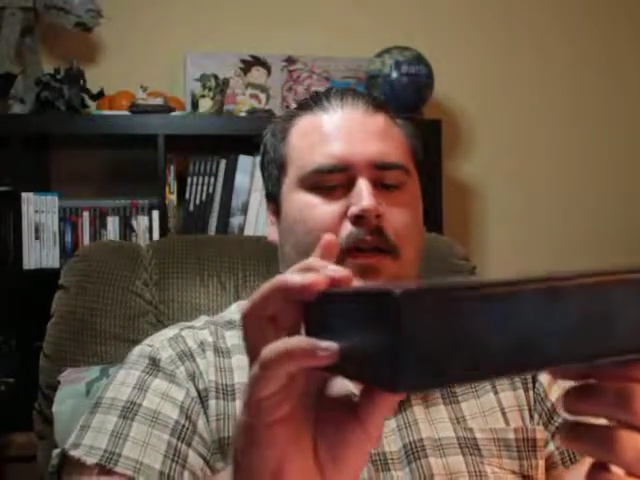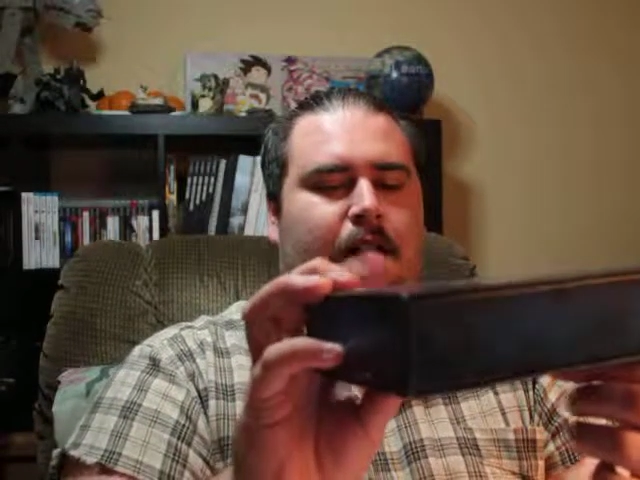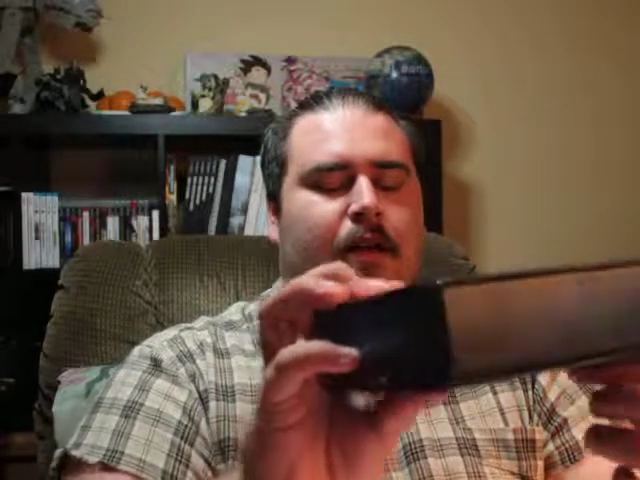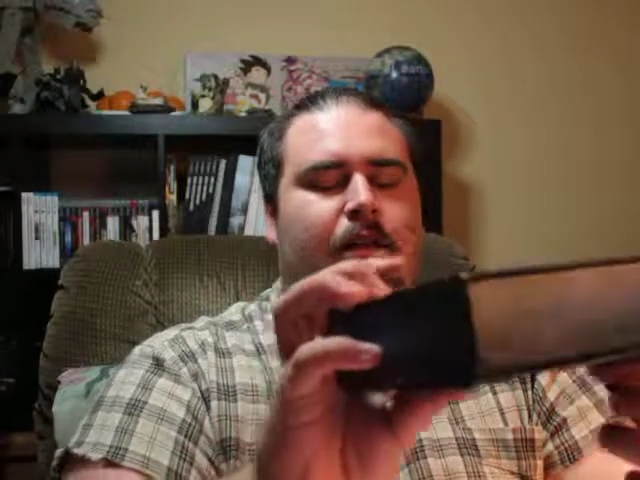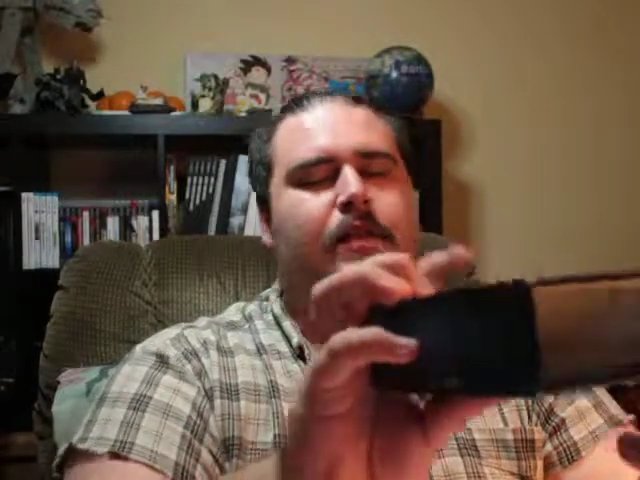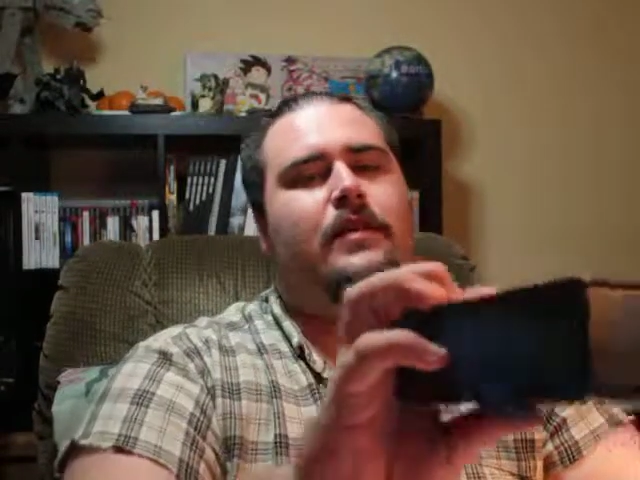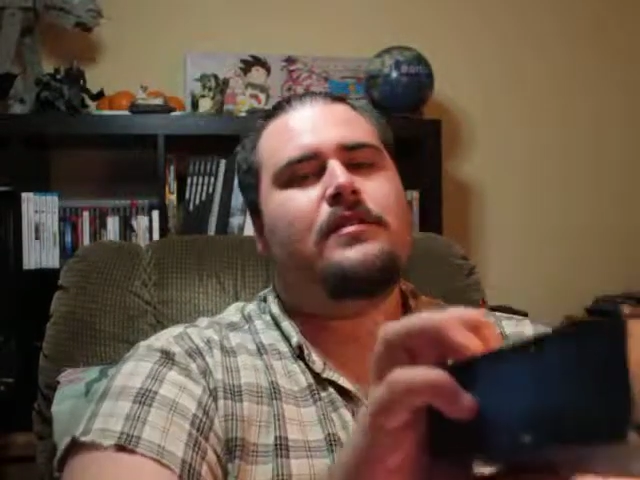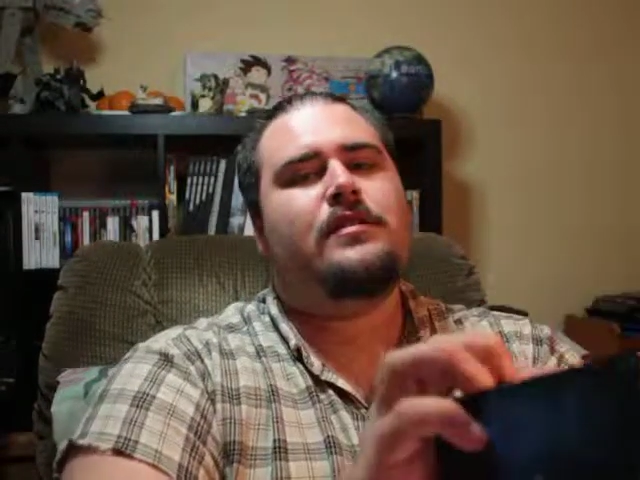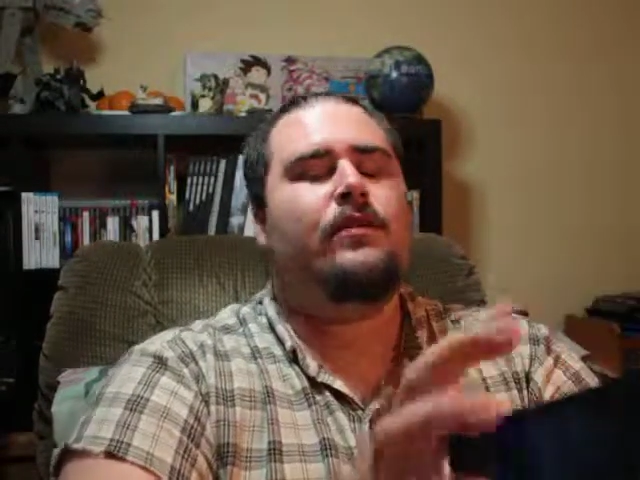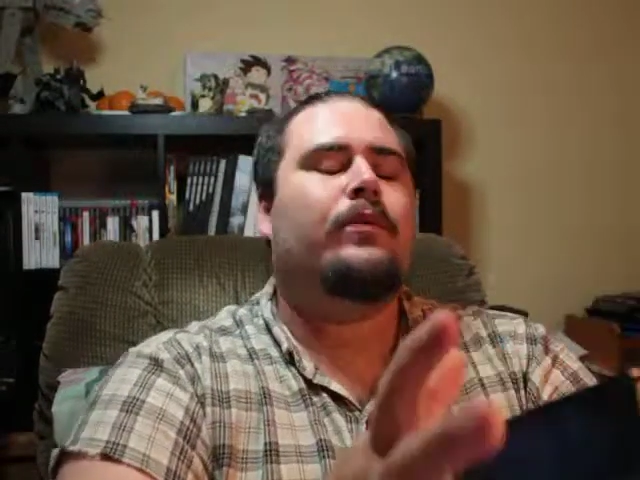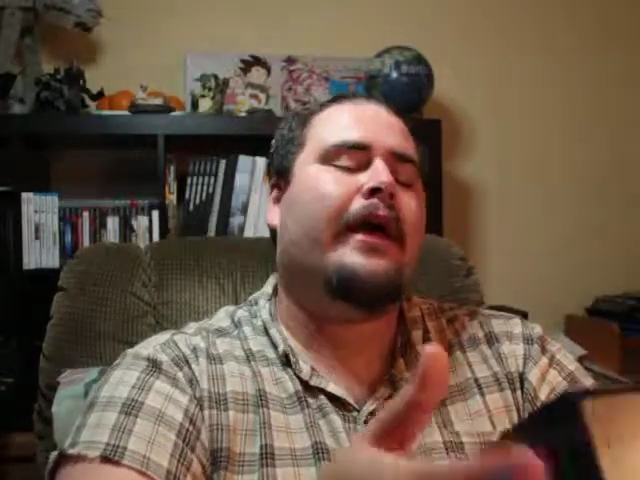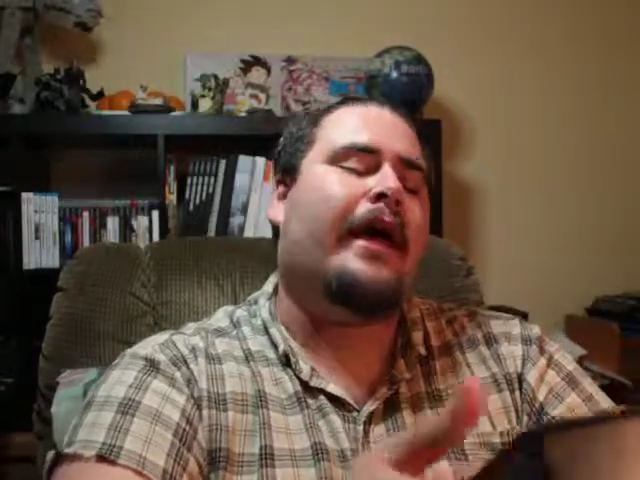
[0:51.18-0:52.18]
In
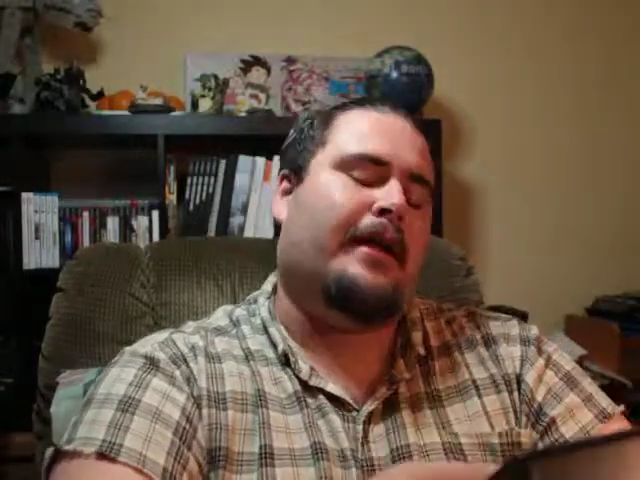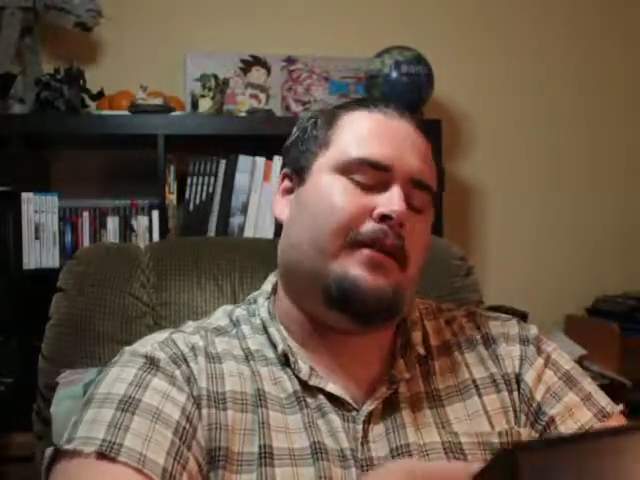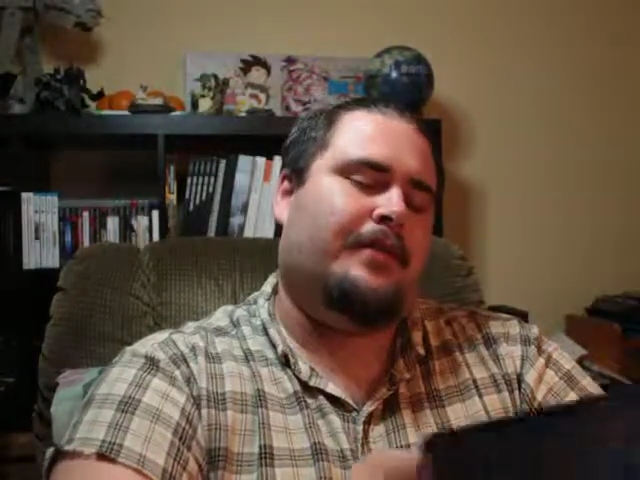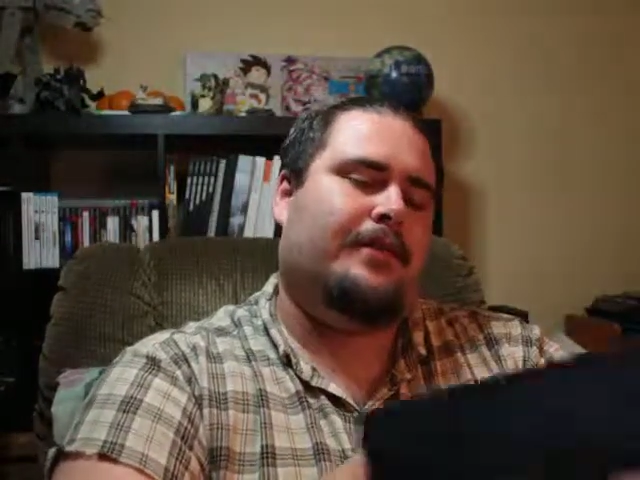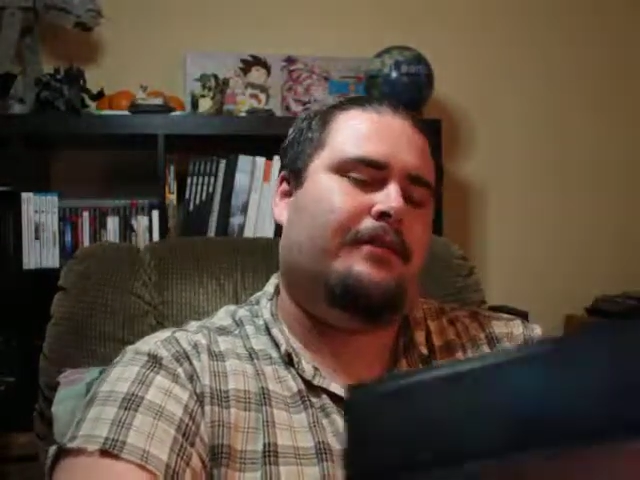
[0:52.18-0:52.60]
this you get,